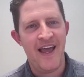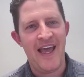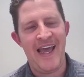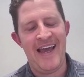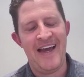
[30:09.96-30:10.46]

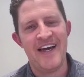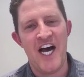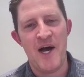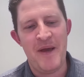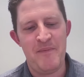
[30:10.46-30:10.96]
And
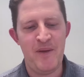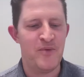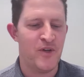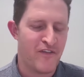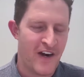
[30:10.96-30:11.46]

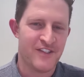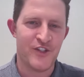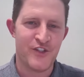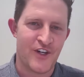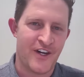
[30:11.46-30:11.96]
people in France
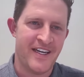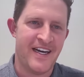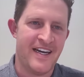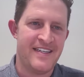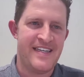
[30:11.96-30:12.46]
are starting to
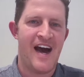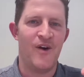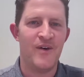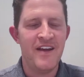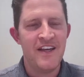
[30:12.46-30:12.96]
kind of
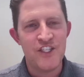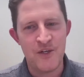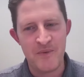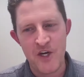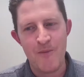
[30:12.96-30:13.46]
doubt:
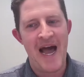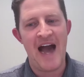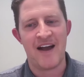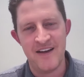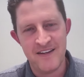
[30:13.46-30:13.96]
should we go
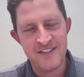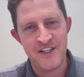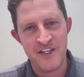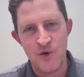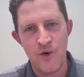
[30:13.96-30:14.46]
back
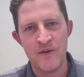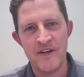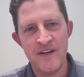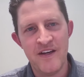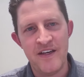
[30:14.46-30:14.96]
to the
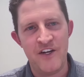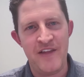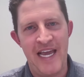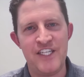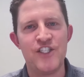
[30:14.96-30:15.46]
old,
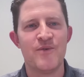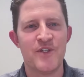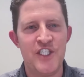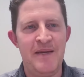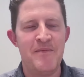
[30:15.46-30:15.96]
the ancient
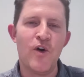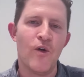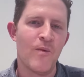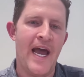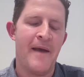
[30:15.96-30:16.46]
regime, the
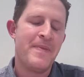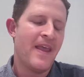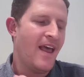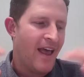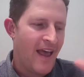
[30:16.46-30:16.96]
old way?
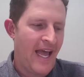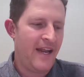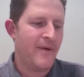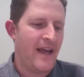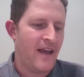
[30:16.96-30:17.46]

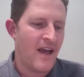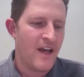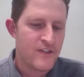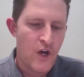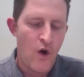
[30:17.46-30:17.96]
Anyway,
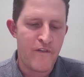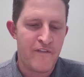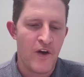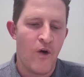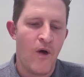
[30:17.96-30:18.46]

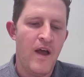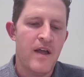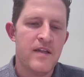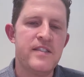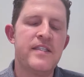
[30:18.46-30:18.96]
Tocqueville
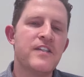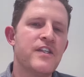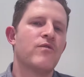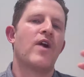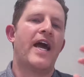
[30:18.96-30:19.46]

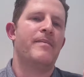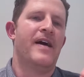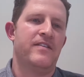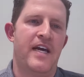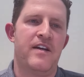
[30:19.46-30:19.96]
doesn't write
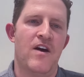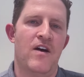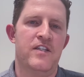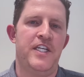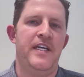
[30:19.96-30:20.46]
about
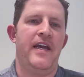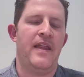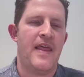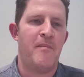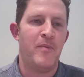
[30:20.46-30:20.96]
technology
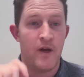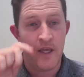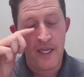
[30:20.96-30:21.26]
in that book.